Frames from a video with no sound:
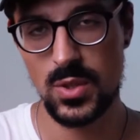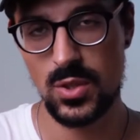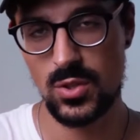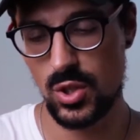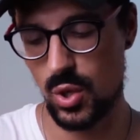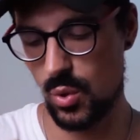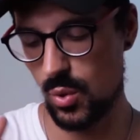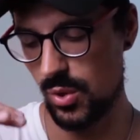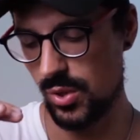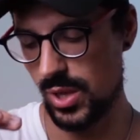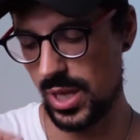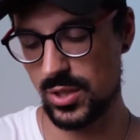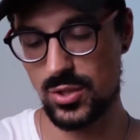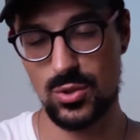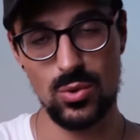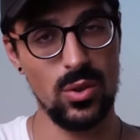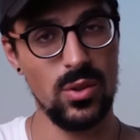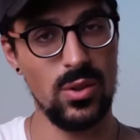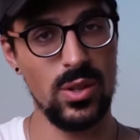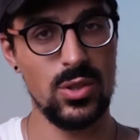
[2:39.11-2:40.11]
so thanks
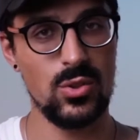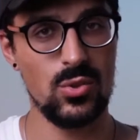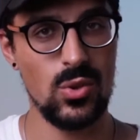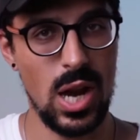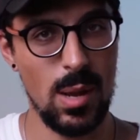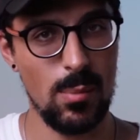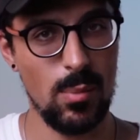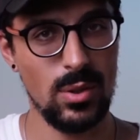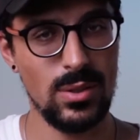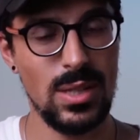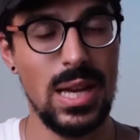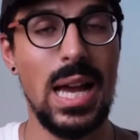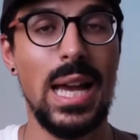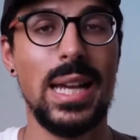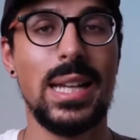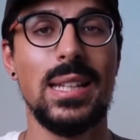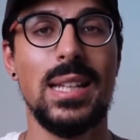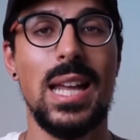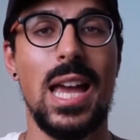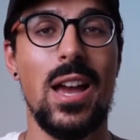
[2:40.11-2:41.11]
to this tripod,
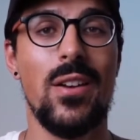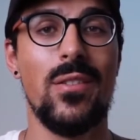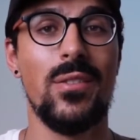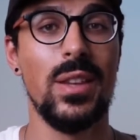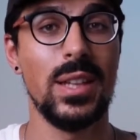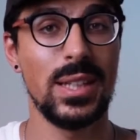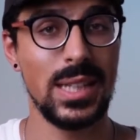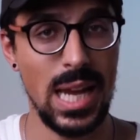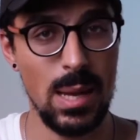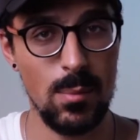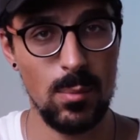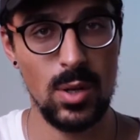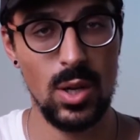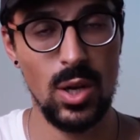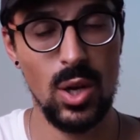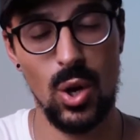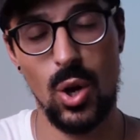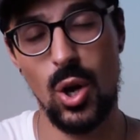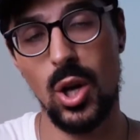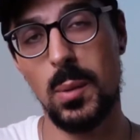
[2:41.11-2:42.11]
I can have the
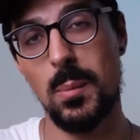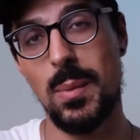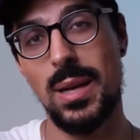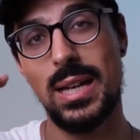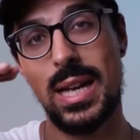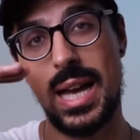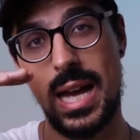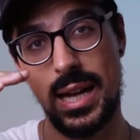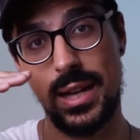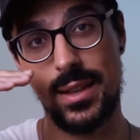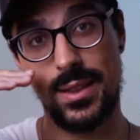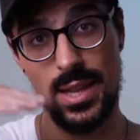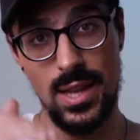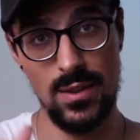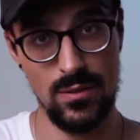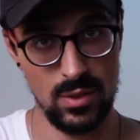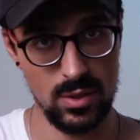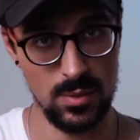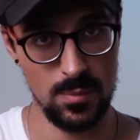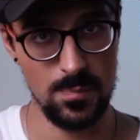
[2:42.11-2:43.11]
camera on my eye
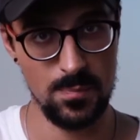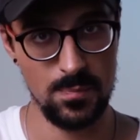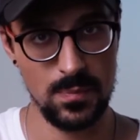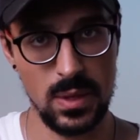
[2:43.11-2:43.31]
level.